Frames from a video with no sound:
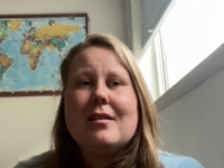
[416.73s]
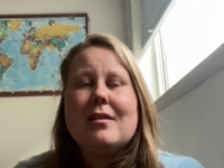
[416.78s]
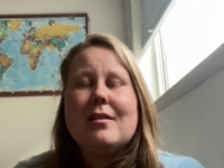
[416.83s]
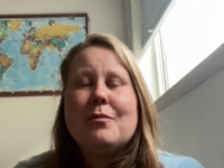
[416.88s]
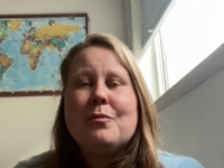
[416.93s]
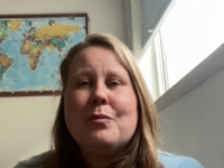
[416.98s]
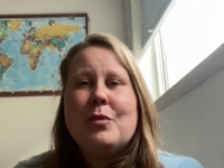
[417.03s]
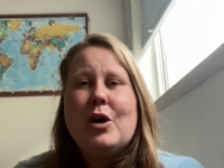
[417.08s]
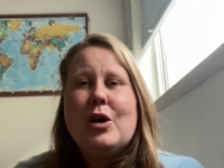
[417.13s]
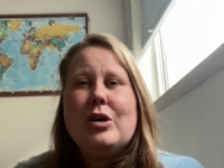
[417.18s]

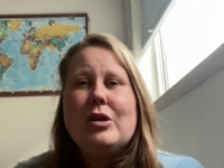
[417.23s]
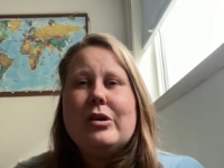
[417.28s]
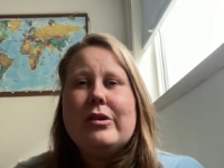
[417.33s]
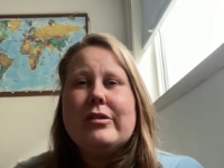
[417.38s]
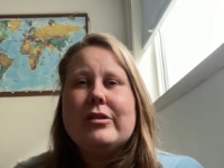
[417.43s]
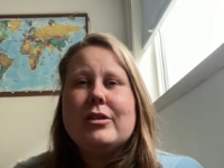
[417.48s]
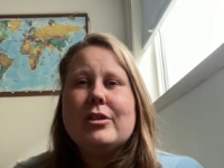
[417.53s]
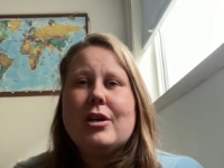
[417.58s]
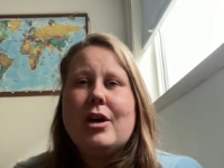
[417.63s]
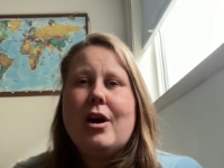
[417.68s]

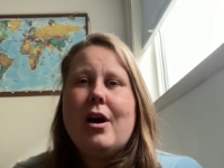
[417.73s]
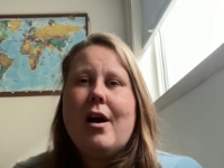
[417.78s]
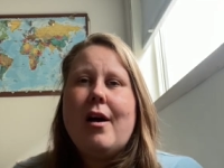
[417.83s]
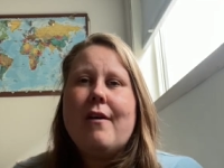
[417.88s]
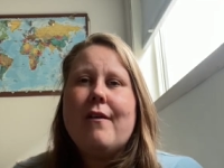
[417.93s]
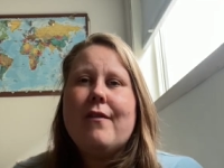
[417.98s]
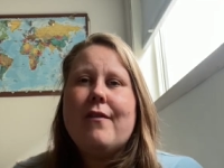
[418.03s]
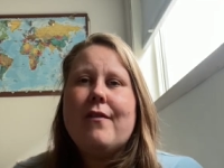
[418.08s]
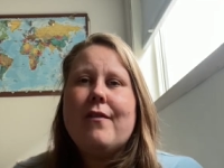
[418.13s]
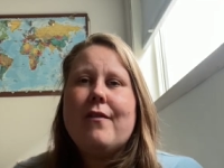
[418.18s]
most
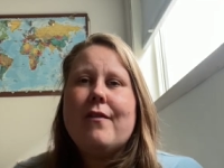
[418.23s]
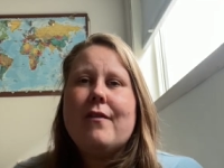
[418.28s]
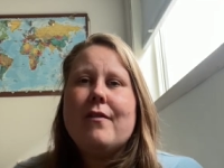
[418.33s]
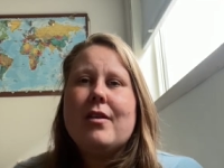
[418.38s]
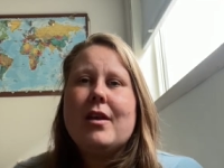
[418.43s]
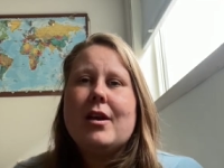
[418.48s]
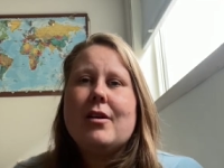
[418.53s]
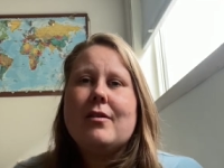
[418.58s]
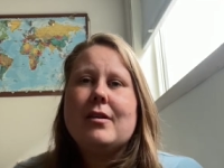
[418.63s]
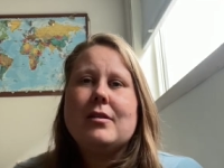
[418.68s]
of
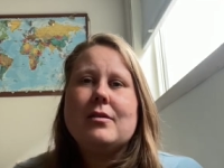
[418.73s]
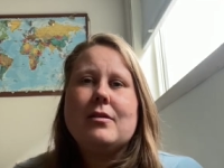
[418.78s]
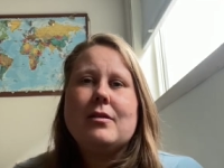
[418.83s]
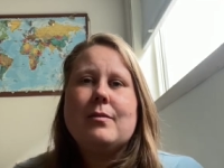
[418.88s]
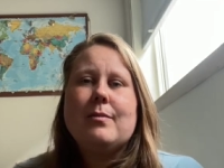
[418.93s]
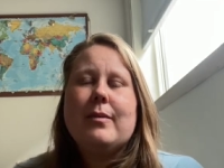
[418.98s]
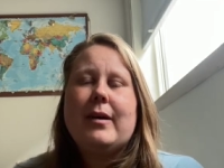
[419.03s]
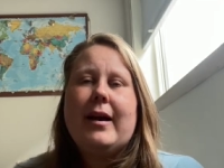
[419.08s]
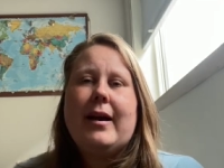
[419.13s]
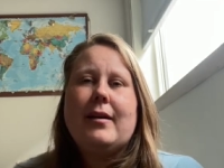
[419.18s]
the
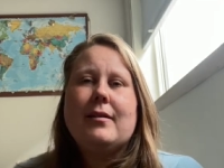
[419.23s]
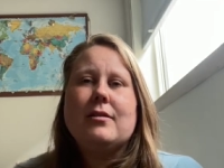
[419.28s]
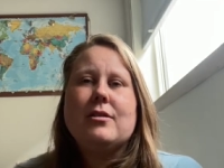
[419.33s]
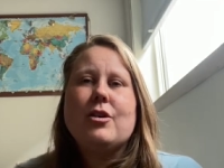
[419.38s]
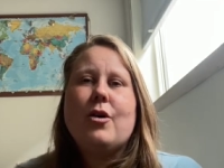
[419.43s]
equestrian brands